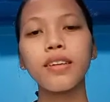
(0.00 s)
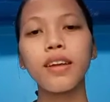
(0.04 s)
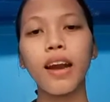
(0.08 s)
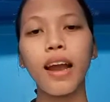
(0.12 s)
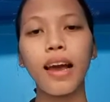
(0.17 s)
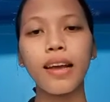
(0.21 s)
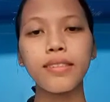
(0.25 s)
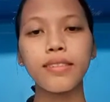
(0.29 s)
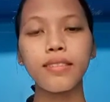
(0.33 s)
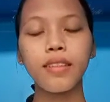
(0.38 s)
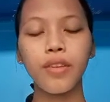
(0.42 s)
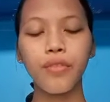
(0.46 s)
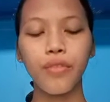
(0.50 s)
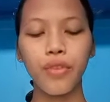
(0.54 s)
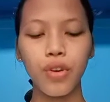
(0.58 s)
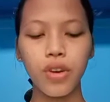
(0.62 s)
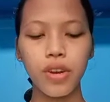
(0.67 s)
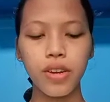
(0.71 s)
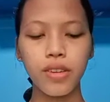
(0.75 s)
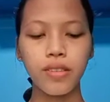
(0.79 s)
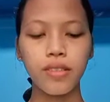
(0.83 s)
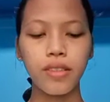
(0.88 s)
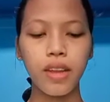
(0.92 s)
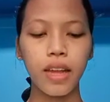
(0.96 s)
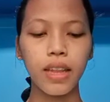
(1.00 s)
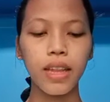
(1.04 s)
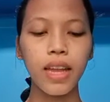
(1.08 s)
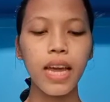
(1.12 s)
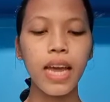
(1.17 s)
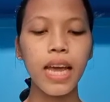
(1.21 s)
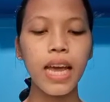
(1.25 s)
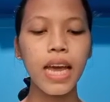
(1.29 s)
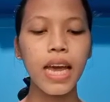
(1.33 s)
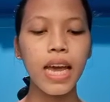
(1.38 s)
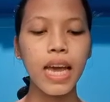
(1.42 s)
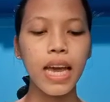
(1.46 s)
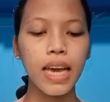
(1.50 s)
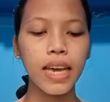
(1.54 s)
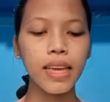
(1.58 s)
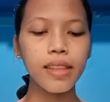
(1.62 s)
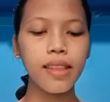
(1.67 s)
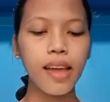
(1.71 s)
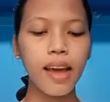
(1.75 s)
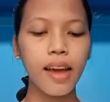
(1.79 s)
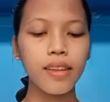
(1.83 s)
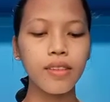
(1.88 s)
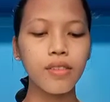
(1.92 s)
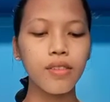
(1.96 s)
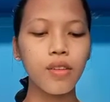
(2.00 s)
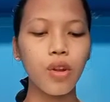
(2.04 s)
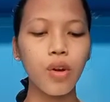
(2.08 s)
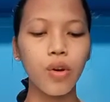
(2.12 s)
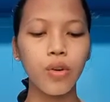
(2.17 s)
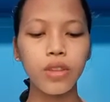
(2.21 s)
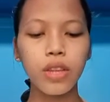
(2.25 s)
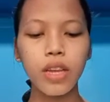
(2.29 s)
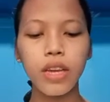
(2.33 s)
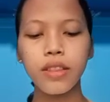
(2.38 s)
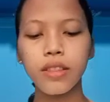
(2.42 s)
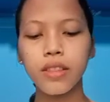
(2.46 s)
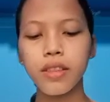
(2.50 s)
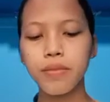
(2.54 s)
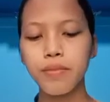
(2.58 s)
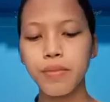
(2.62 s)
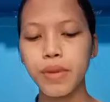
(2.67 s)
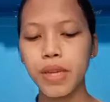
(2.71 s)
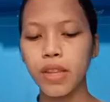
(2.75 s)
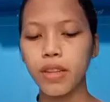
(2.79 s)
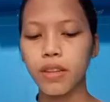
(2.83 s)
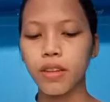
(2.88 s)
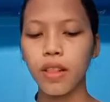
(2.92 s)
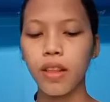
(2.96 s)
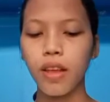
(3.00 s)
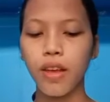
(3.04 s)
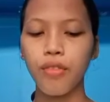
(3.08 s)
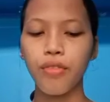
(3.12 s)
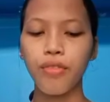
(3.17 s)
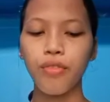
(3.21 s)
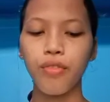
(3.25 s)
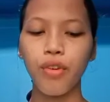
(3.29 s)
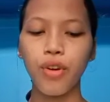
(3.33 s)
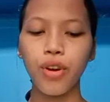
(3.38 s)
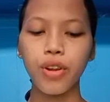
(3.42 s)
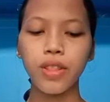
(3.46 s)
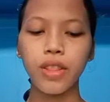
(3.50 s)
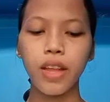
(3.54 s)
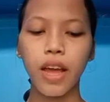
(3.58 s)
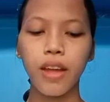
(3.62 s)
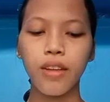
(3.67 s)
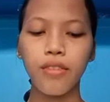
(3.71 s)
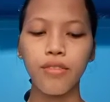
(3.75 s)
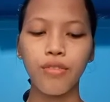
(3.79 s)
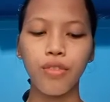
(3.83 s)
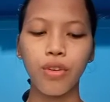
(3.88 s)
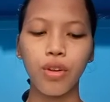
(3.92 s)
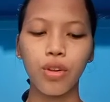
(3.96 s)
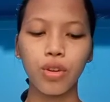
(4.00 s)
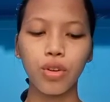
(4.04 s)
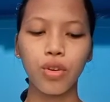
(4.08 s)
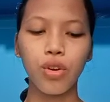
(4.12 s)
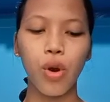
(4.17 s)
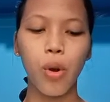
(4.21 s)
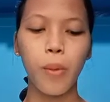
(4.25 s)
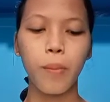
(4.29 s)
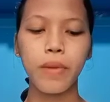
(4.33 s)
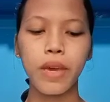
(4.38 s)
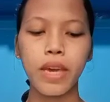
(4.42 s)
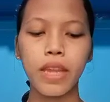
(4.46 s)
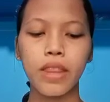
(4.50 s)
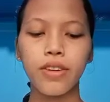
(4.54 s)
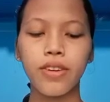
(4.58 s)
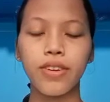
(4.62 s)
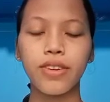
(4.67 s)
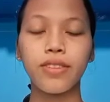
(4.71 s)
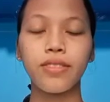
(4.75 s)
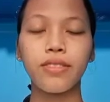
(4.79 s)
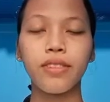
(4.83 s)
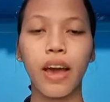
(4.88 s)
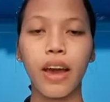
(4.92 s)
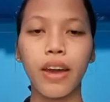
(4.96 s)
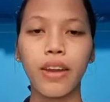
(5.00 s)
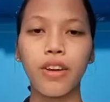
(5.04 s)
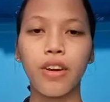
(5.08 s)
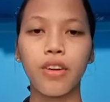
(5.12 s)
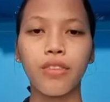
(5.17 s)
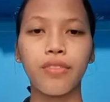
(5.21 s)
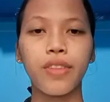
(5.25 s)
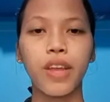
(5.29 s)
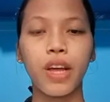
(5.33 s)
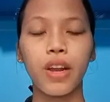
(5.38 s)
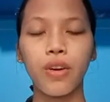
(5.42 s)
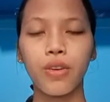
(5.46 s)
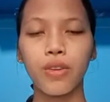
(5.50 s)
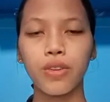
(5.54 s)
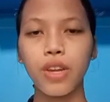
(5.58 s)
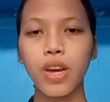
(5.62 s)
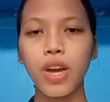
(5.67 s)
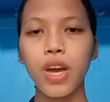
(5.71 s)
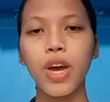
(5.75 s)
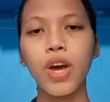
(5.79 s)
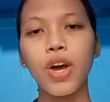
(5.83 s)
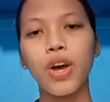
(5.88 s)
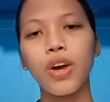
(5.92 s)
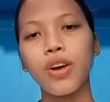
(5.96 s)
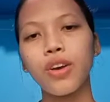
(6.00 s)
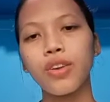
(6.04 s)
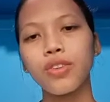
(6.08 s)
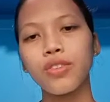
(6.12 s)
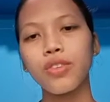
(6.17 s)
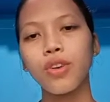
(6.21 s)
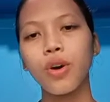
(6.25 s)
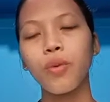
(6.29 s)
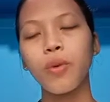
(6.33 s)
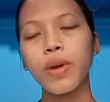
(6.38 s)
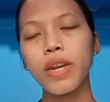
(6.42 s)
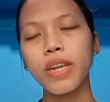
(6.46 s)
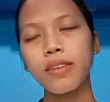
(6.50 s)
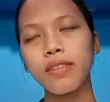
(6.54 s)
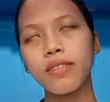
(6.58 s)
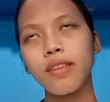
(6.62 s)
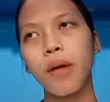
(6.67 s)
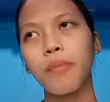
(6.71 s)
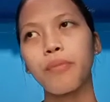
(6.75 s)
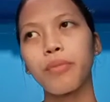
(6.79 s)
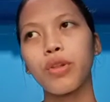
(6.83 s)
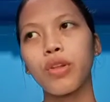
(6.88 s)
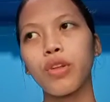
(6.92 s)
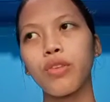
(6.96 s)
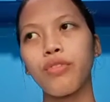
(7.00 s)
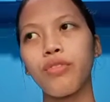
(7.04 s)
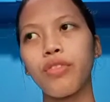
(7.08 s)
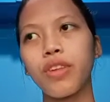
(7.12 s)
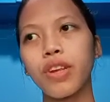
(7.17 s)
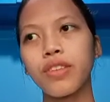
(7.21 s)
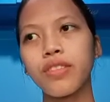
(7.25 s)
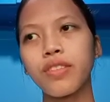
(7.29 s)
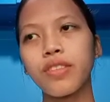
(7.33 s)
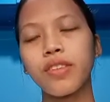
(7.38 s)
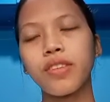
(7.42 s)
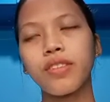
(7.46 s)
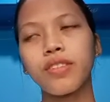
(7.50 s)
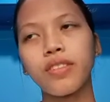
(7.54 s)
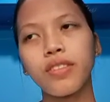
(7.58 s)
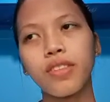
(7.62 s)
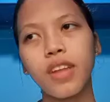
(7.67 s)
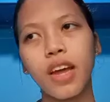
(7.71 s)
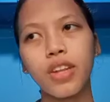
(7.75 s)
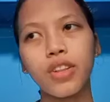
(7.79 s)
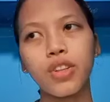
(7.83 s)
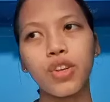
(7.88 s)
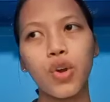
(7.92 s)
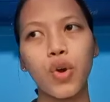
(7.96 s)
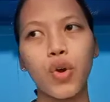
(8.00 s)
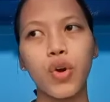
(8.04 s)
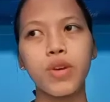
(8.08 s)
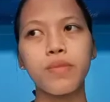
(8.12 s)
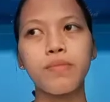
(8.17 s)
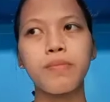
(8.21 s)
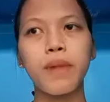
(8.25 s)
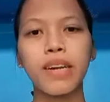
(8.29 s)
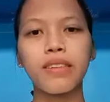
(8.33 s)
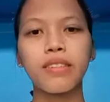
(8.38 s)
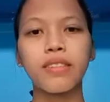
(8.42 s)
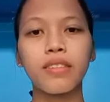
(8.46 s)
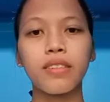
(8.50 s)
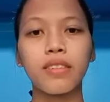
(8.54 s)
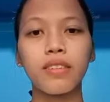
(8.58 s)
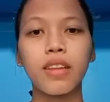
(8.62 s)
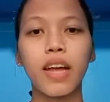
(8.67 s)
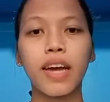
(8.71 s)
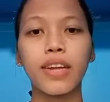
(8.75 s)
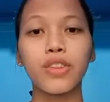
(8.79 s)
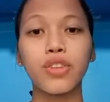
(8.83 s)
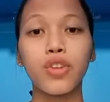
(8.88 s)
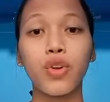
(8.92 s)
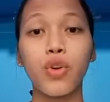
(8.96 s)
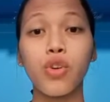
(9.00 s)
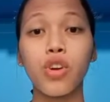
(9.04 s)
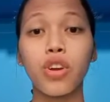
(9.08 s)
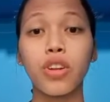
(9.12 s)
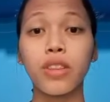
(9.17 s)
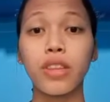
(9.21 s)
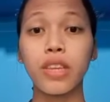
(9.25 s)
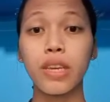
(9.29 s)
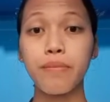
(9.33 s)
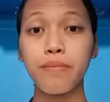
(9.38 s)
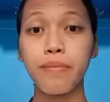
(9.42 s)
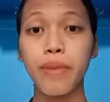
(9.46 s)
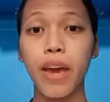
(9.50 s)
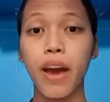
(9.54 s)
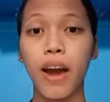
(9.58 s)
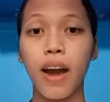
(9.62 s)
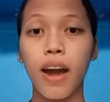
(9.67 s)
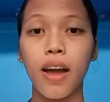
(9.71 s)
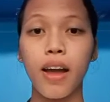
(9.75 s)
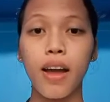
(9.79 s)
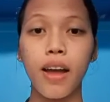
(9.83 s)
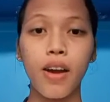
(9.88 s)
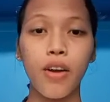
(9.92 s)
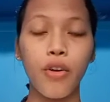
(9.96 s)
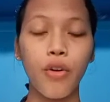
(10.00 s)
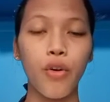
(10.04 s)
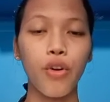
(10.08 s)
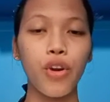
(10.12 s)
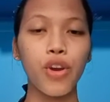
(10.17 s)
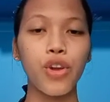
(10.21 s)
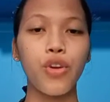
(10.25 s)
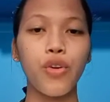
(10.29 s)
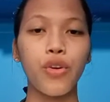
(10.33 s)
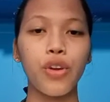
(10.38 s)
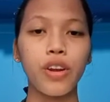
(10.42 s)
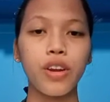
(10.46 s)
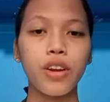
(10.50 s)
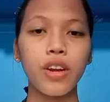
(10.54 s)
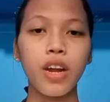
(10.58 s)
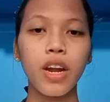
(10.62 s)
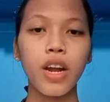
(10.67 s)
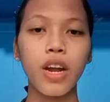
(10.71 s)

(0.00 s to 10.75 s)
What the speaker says: class lever is that it has load in the middle, effort and fulcrum either side of the load. So one example of this is that your muscle at your tibia or your